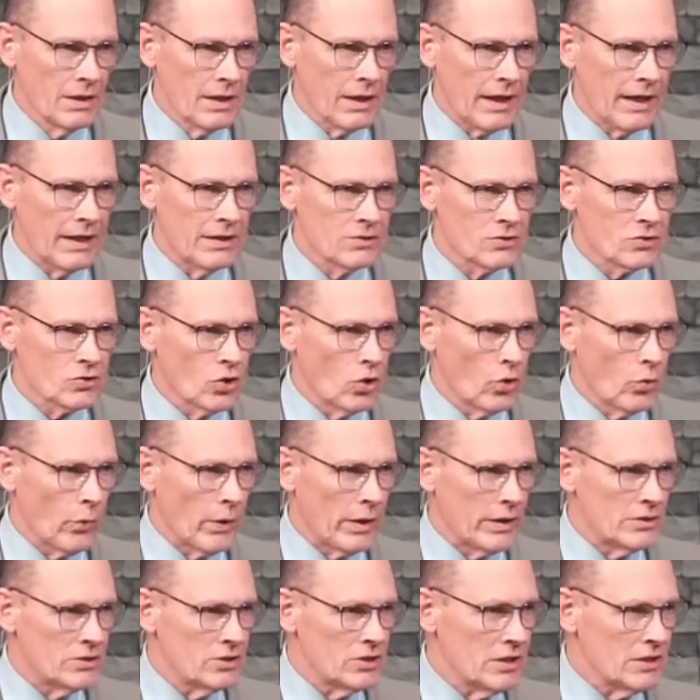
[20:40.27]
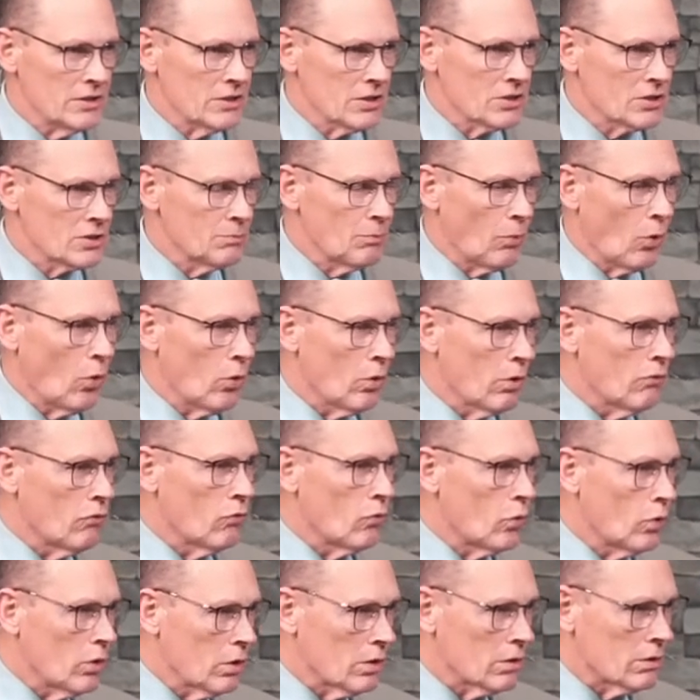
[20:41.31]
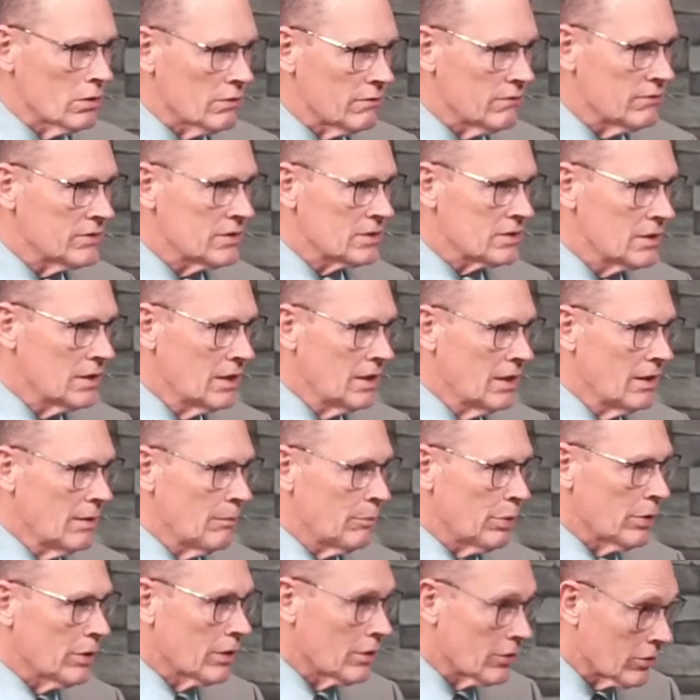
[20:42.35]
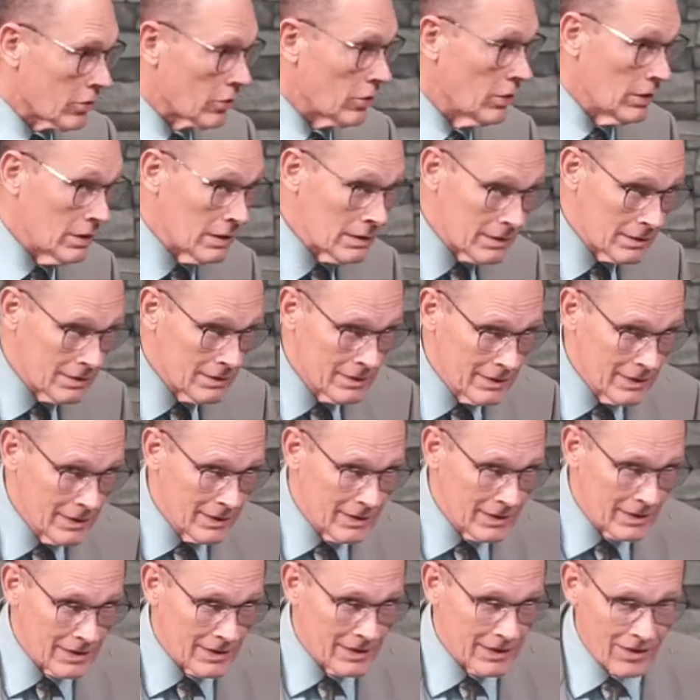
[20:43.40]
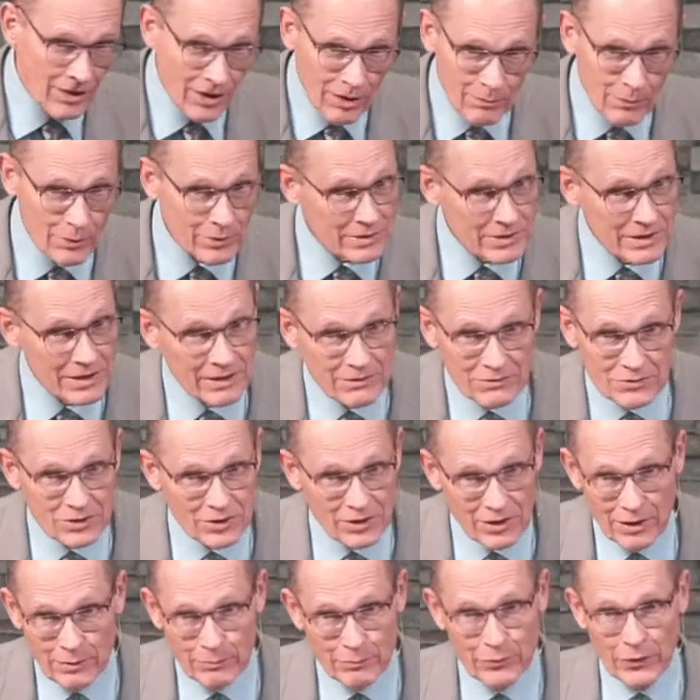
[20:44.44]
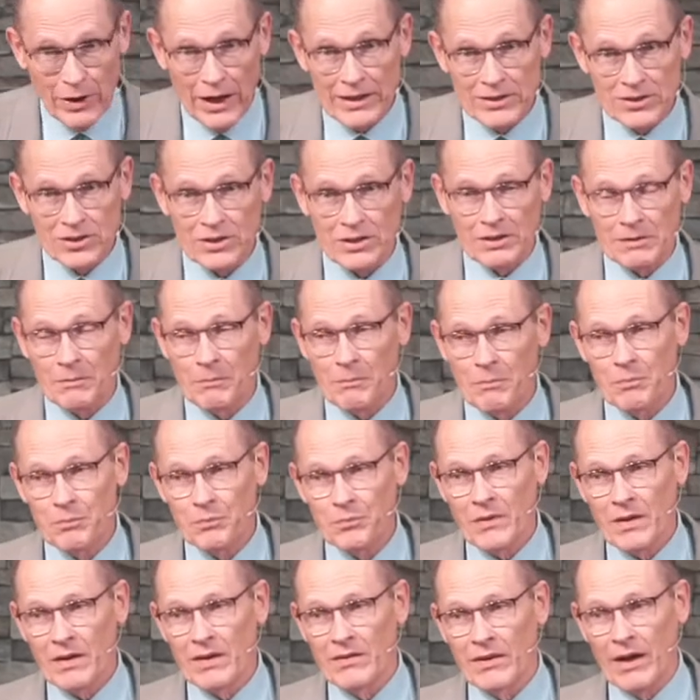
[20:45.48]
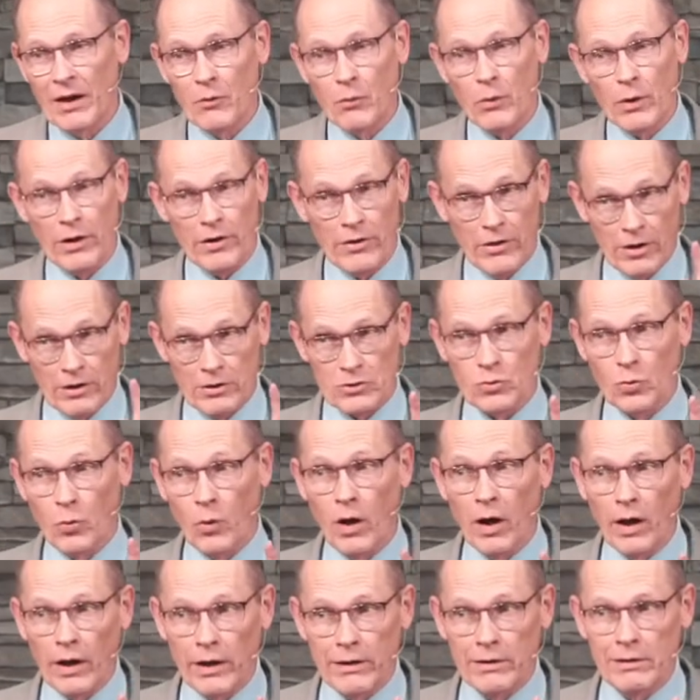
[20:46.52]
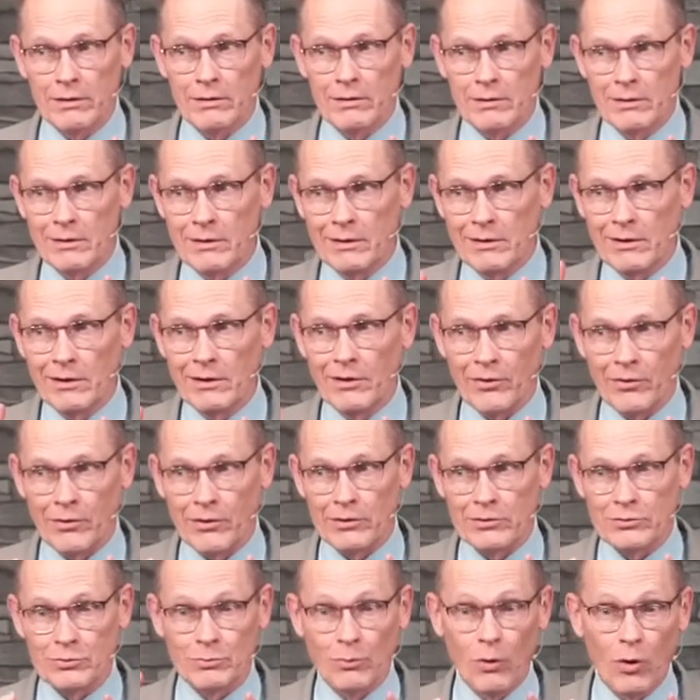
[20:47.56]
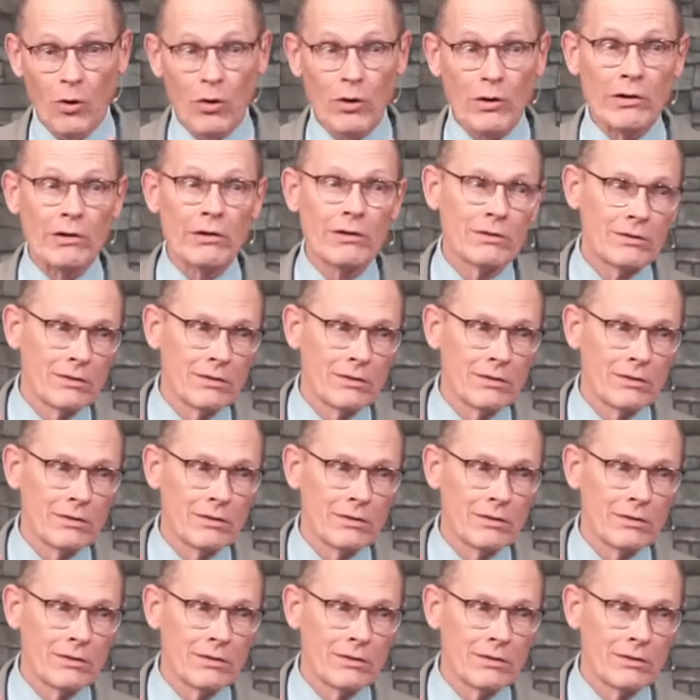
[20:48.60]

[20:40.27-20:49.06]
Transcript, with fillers: And so when Jesus spoke of wolves, plural, it almost gives you the impression that where there's one, there's more.